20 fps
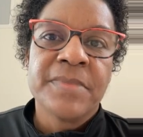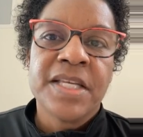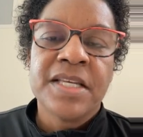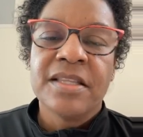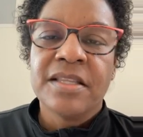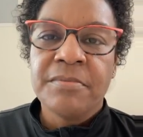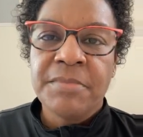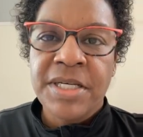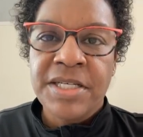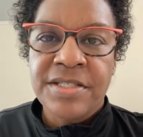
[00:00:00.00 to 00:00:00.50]

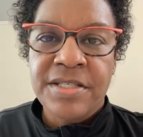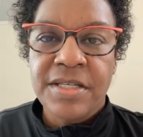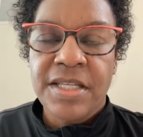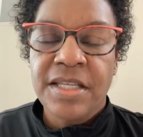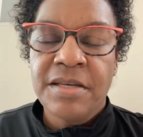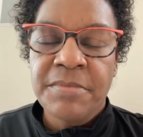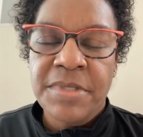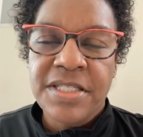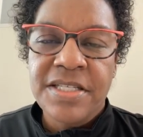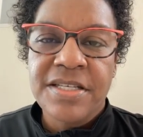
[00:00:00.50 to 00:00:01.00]

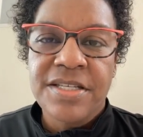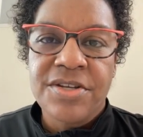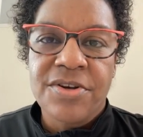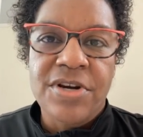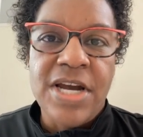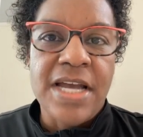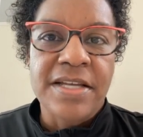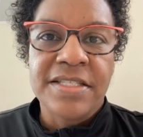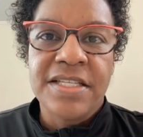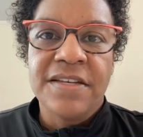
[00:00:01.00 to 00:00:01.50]
limiting your
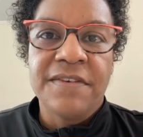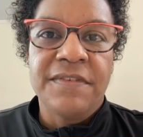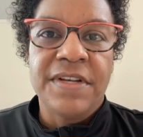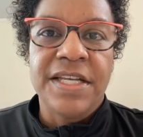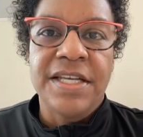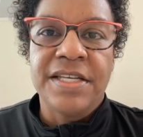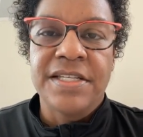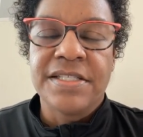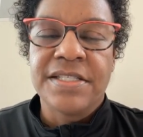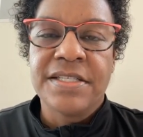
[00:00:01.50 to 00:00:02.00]

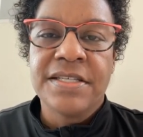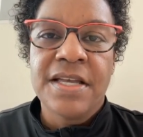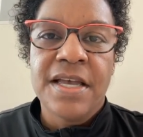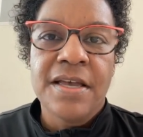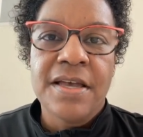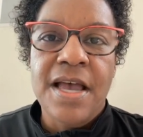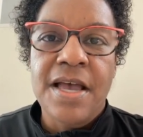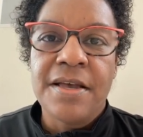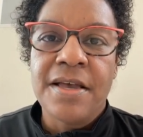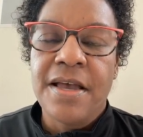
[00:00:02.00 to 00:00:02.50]
activities,
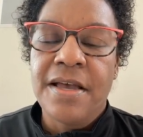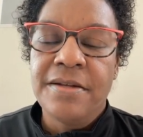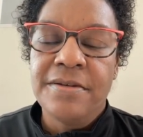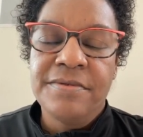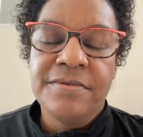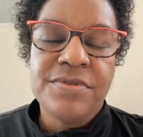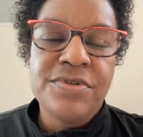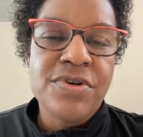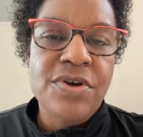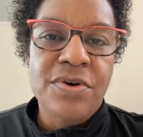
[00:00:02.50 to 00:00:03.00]

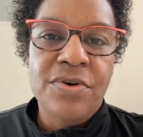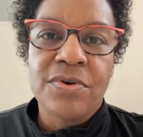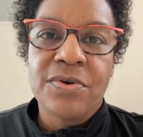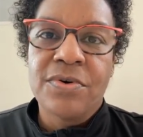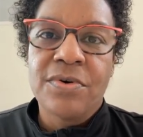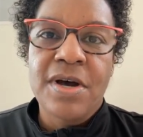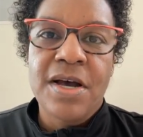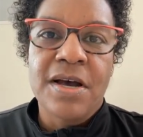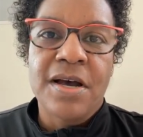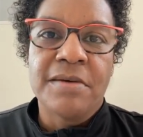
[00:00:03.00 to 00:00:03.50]

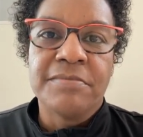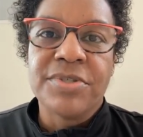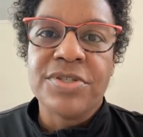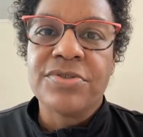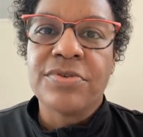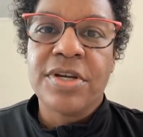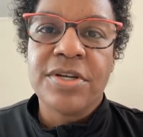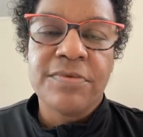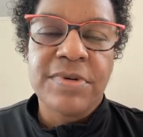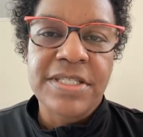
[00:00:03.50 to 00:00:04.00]
no
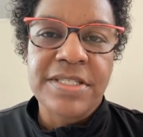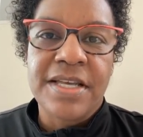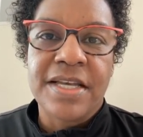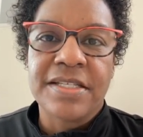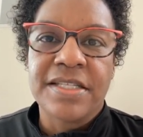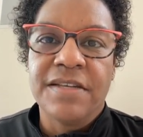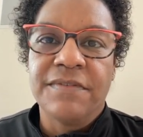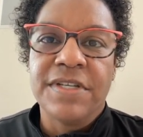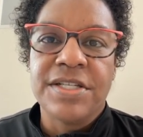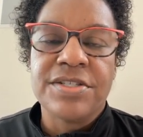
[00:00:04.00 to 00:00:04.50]
strenuous
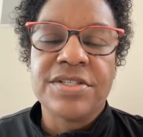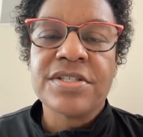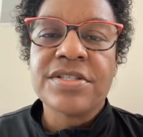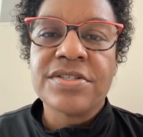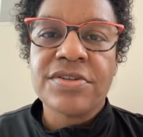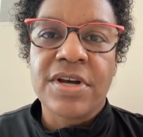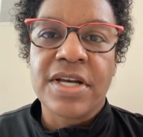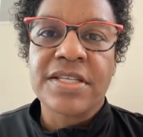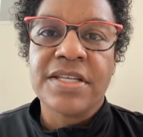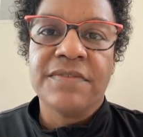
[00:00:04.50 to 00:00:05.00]
activities, just
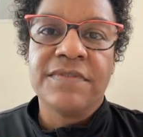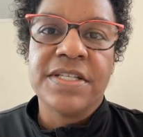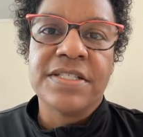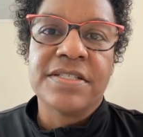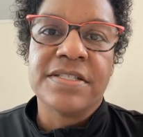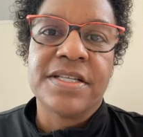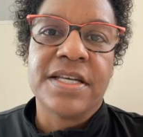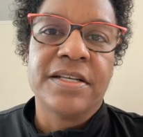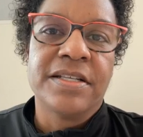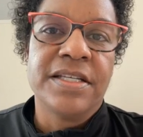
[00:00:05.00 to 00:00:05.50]
your activities
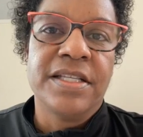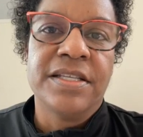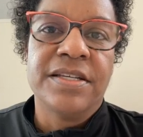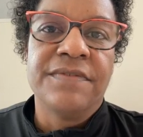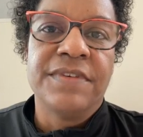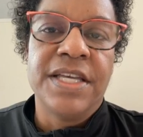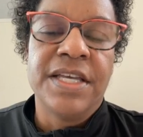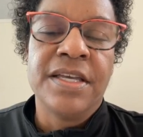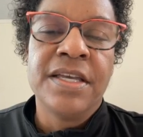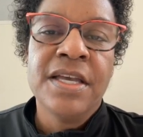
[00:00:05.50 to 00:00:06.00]
of daily
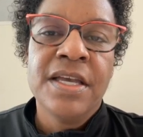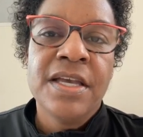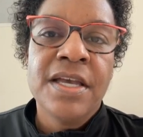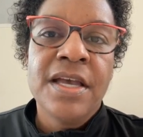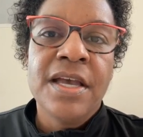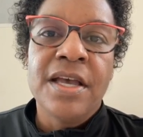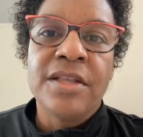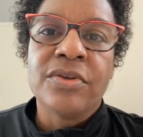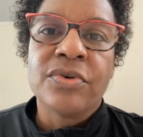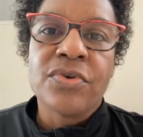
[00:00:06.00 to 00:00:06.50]
living.
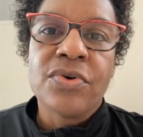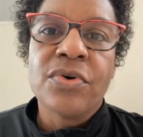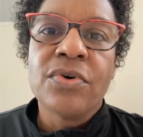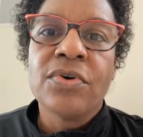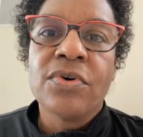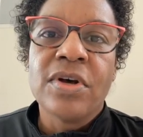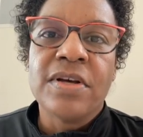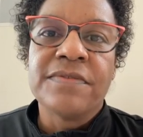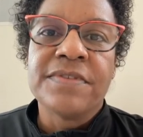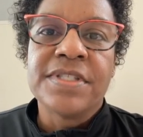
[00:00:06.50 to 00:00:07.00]
And the
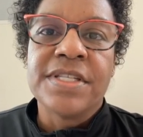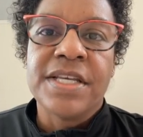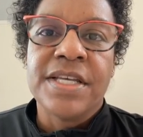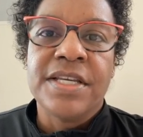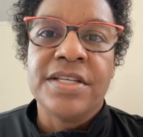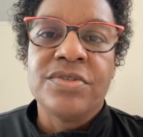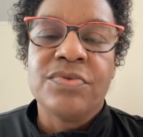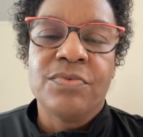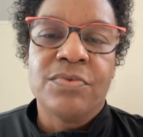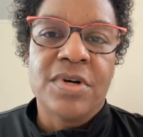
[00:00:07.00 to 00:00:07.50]
goal of
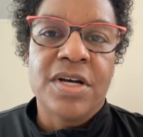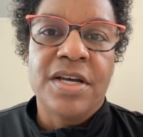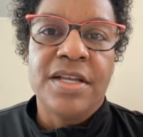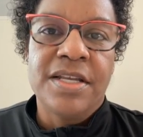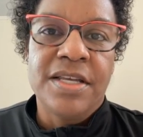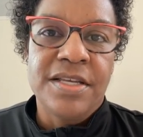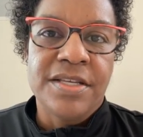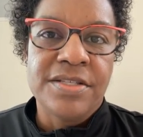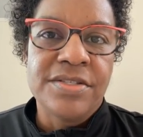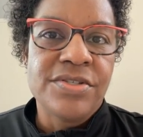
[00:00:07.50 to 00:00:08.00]
stage 1
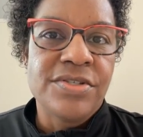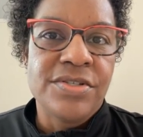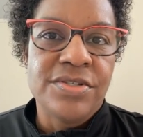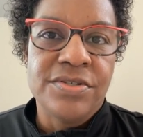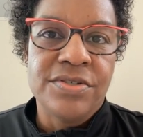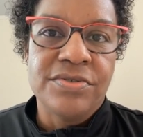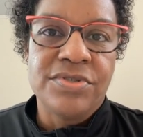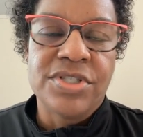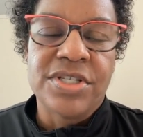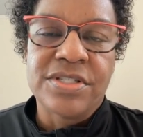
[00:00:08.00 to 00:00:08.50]
is
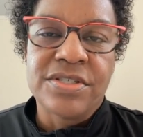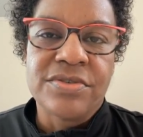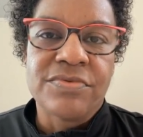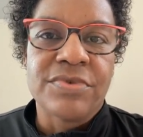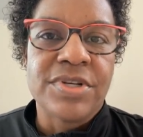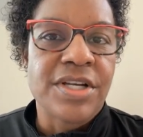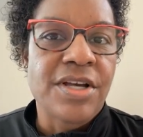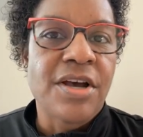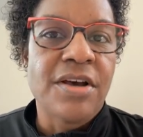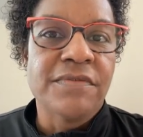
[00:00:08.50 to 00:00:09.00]
to just
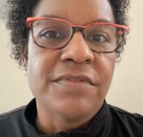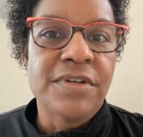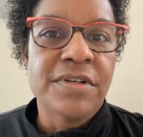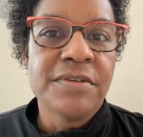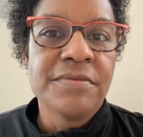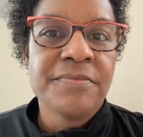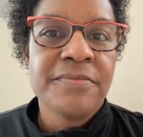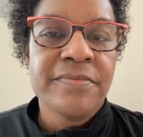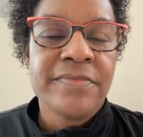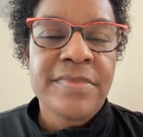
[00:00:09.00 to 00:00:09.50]

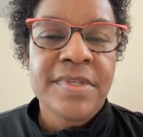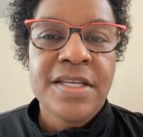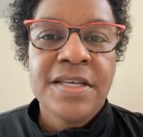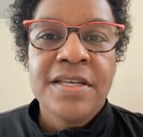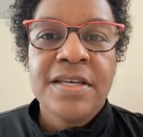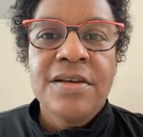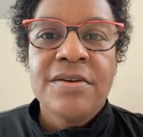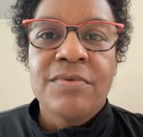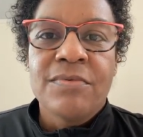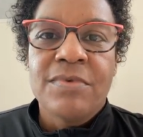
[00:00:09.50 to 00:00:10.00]
recover.
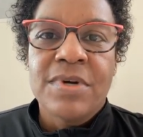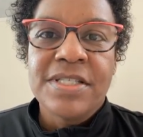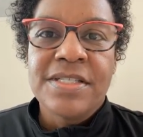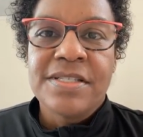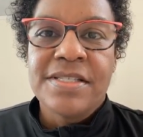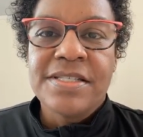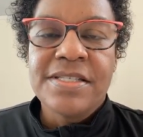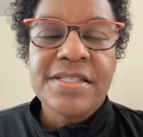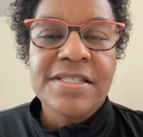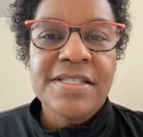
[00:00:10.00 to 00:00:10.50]
Once
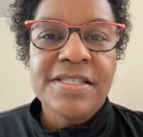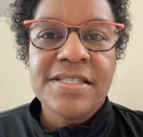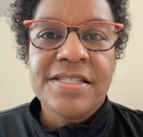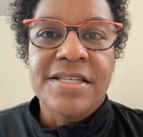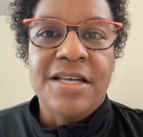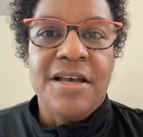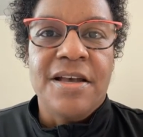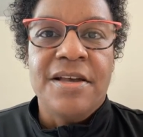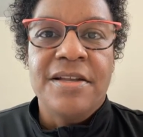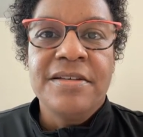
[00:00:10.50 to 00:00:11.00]
this is
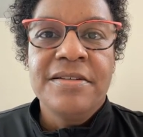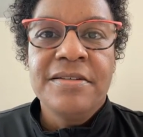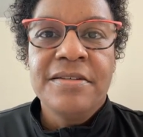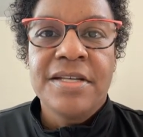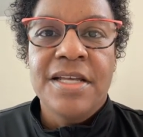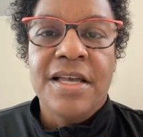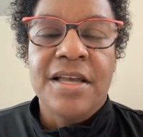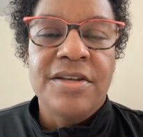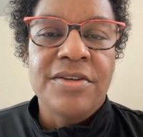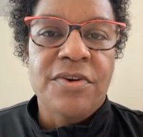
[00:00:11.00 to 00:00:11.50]
done
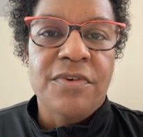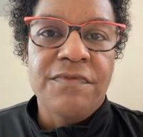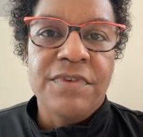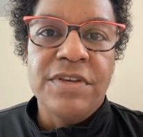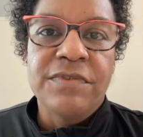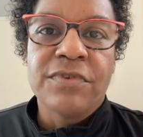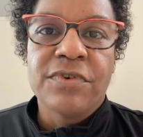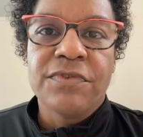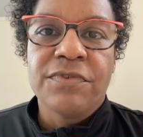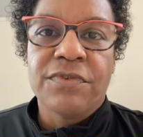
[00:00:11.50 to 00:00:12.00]
and you're
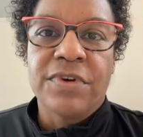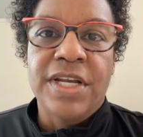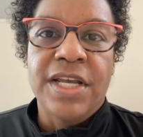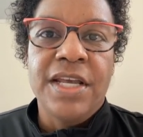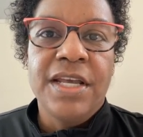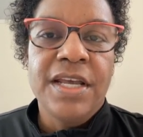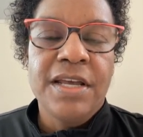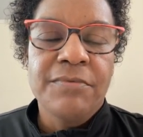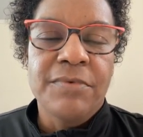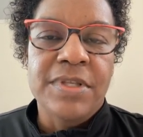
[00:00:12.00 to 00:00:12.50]

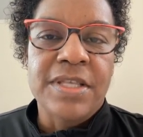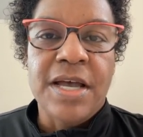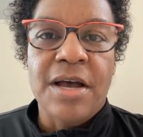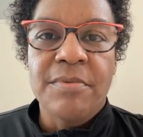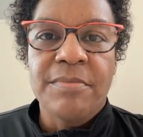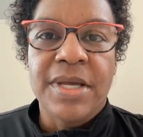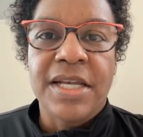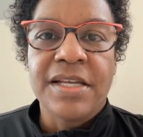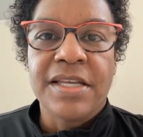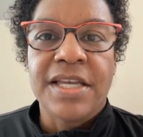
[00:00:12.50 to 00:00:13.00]
fever-free
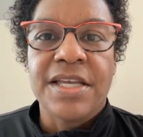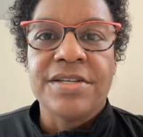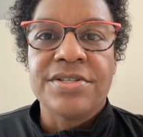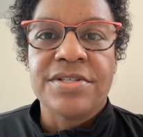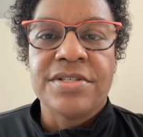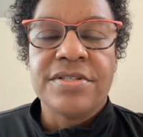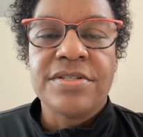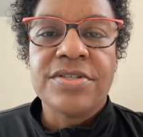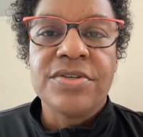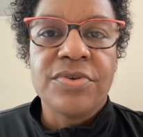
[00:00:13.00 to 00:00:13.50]
without
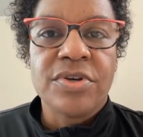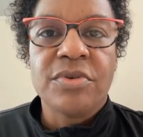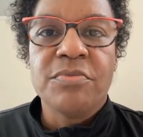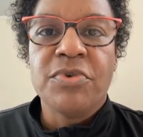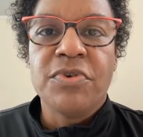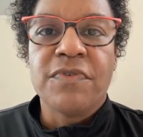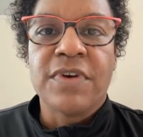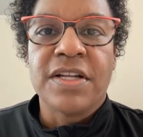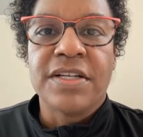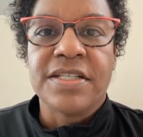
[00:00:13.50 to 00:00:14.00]
medications, you can
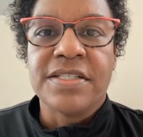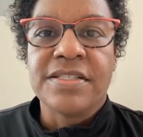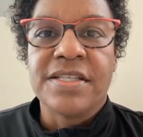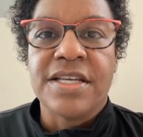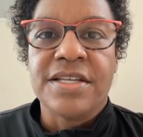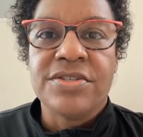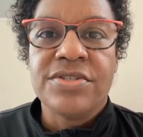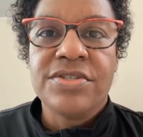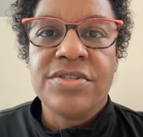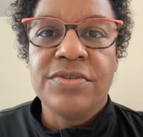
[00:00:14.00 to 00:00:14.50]
move on to
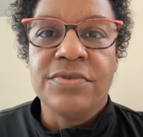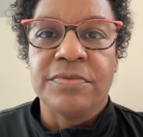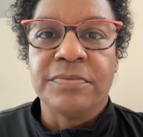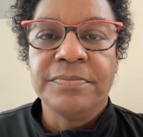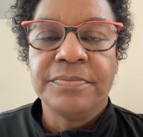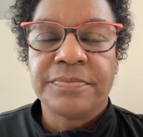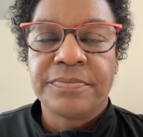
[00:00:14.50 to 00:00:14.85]
stage 2.